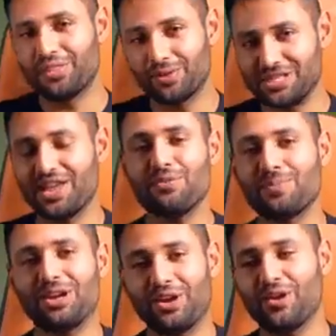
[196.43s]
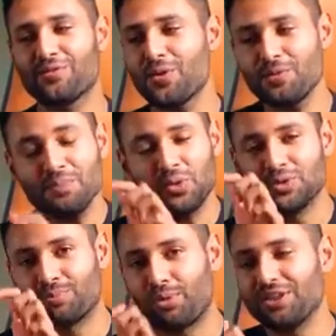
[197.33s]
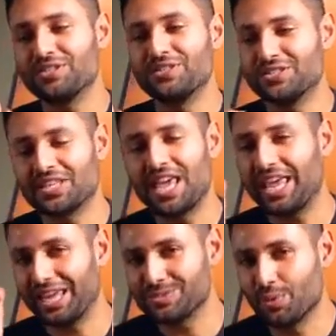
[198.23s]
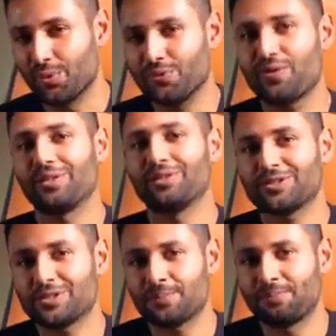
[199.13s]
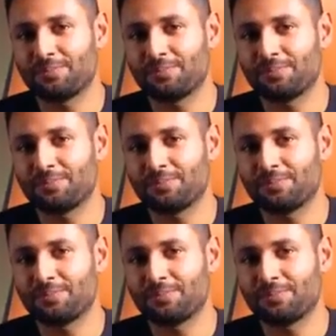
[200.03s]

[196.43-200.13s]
there has never been an iPhone whose presence is more felt.